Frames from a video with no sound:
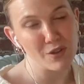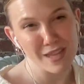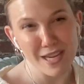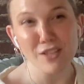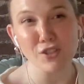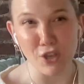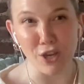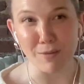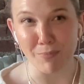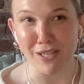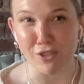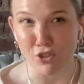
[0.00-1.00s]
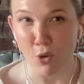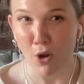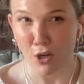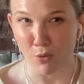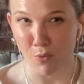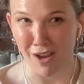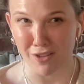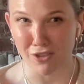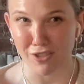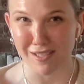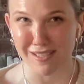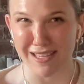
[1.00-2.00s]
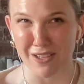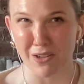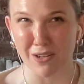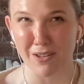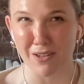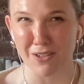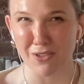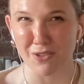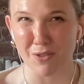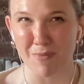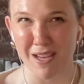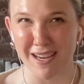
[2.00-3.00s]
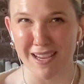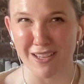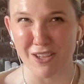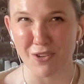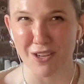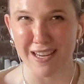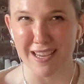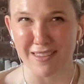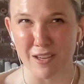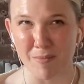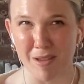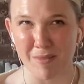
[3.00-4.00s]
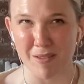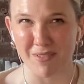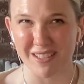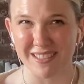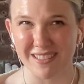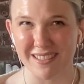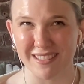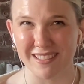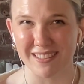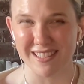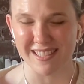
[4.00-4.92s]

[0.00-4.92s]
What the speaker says: think it's good, but it's so hard to watch. It's like, you're so manic, you're gonna get there, baby, but this